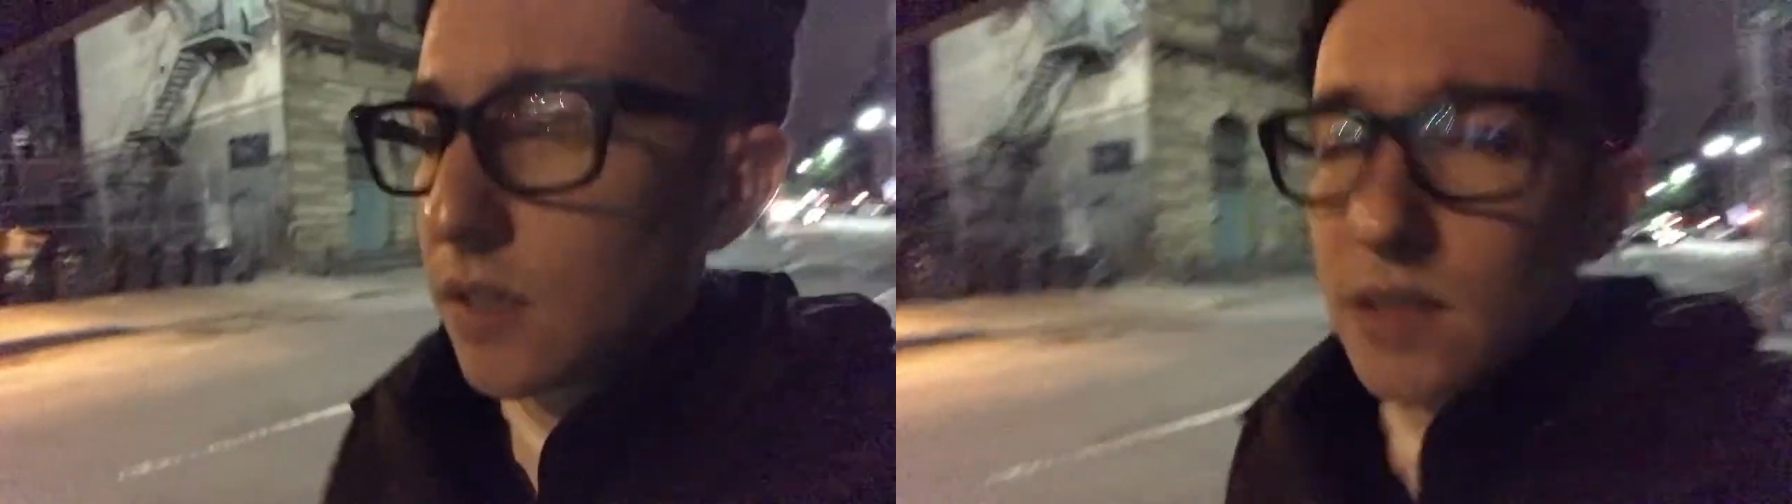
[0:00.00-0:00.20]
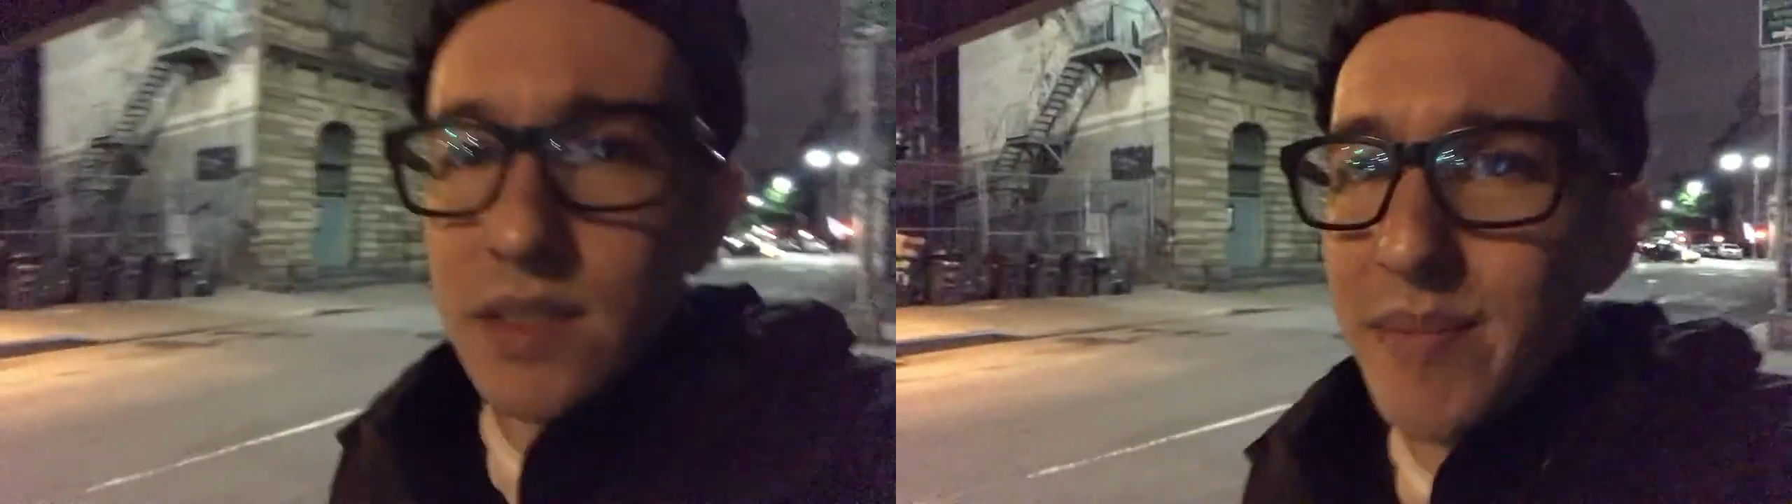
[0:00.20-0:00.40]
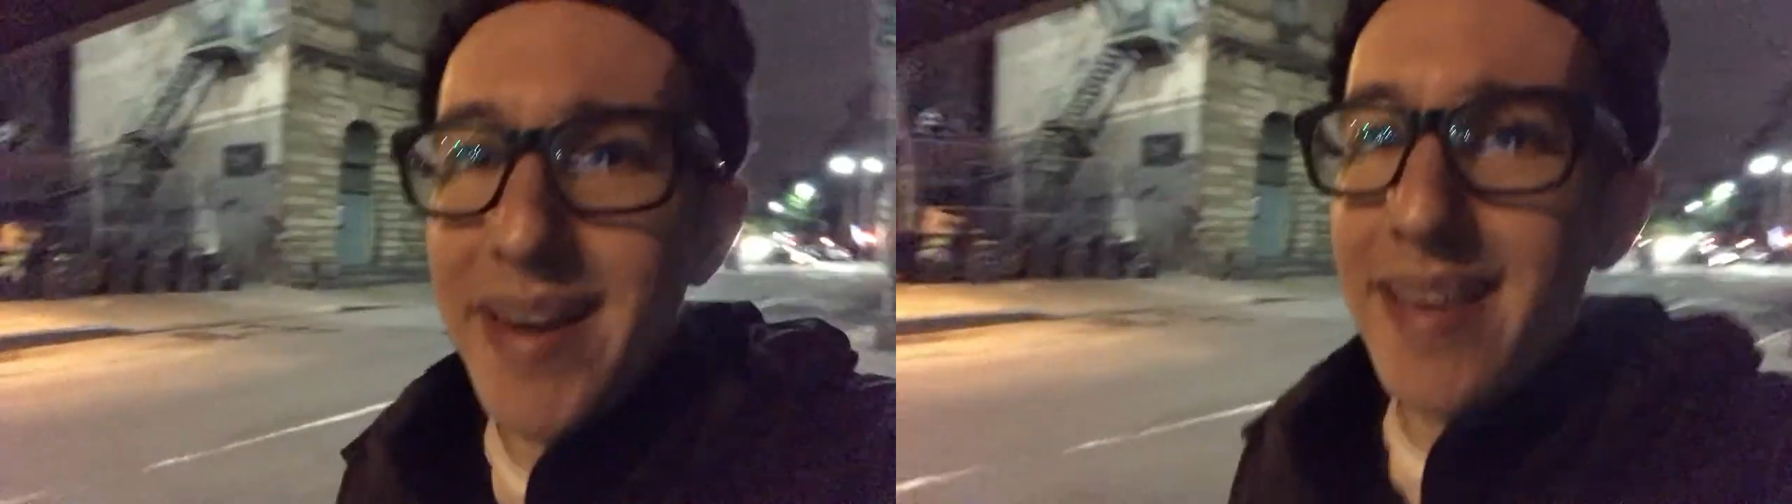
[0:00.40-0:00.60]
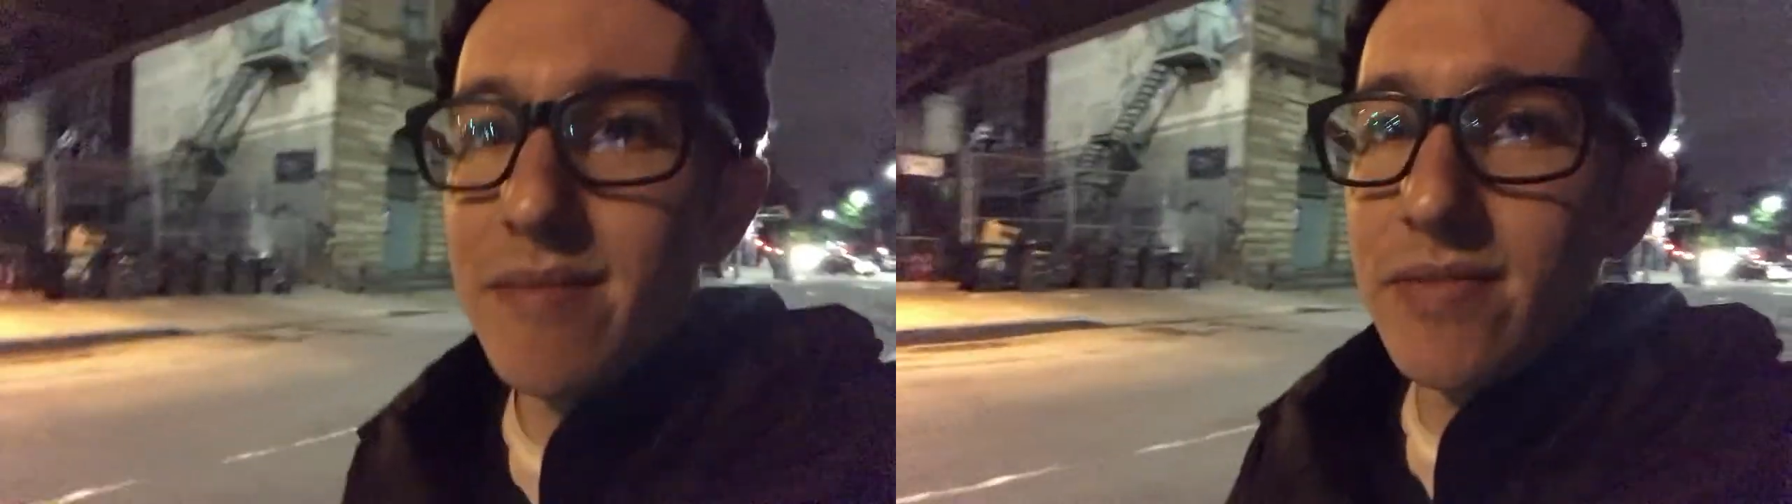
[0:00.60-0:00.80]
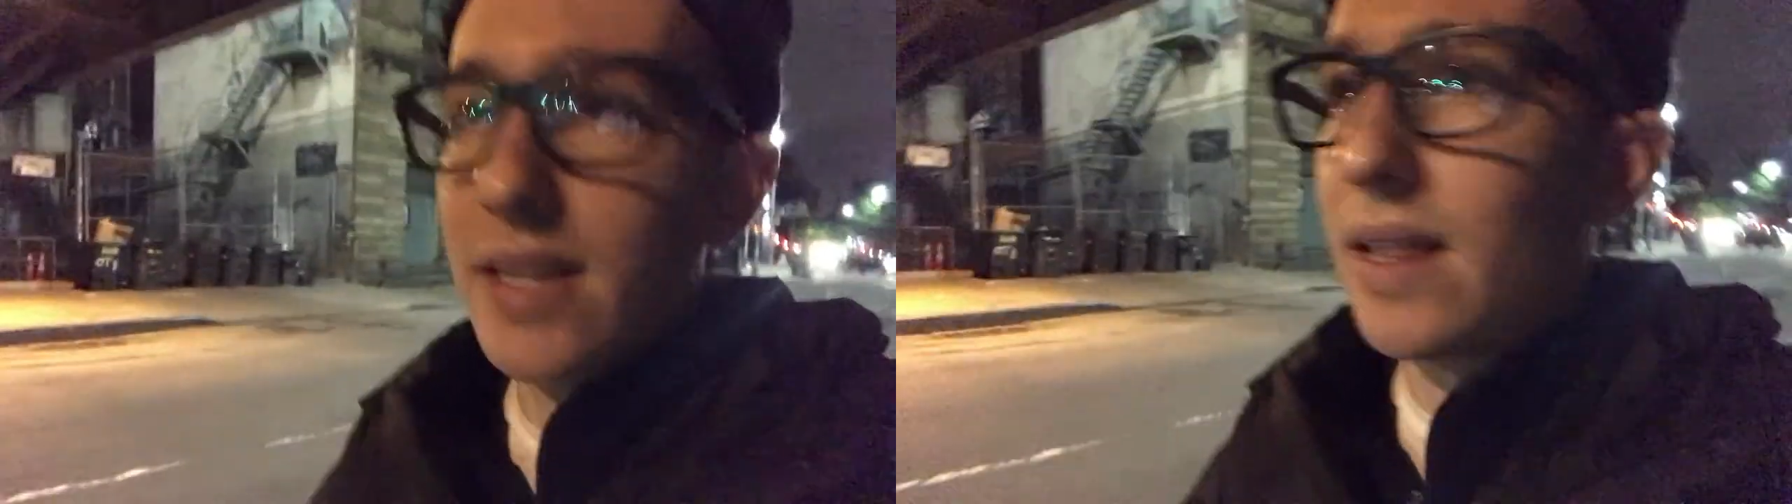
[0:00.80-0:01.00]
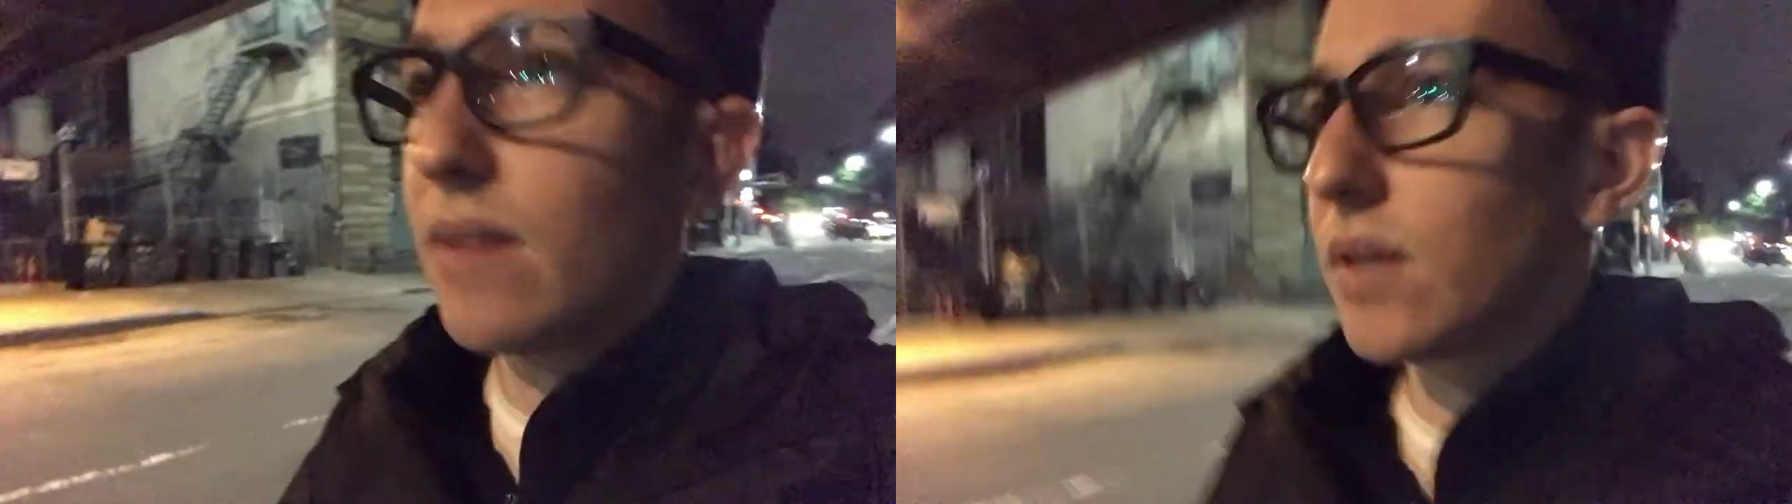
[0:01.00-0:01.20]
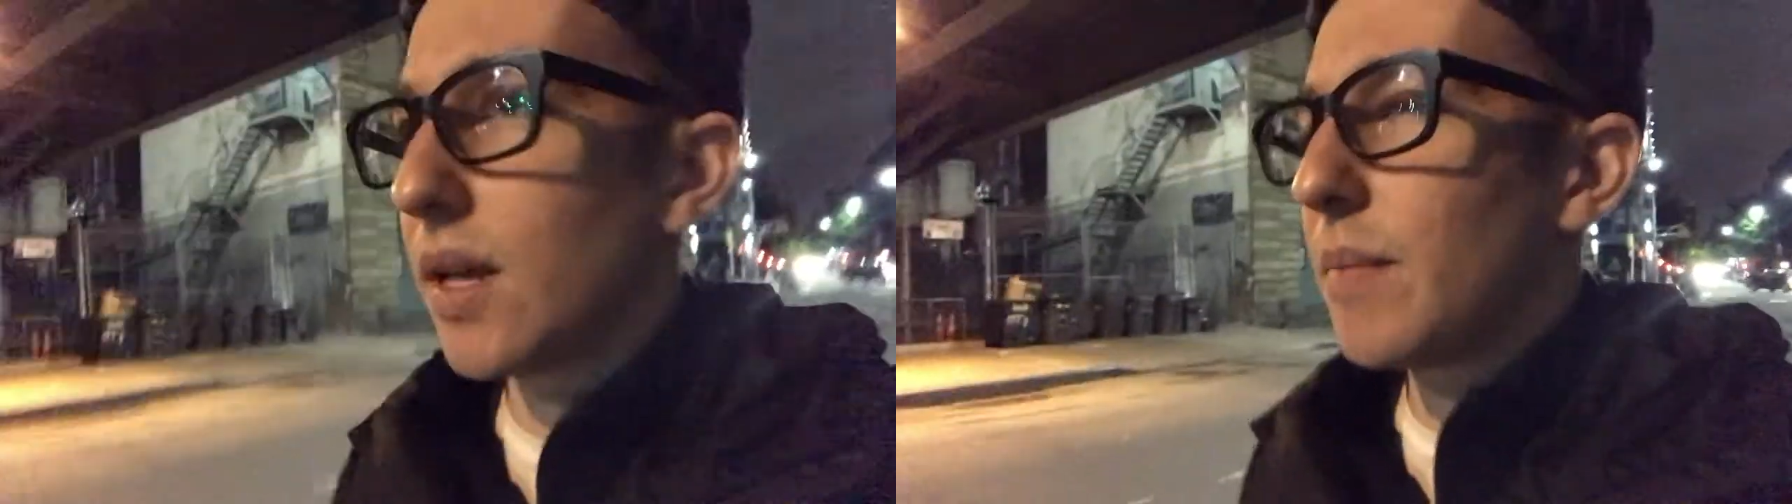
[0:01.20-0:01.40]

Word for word: just medium fun level.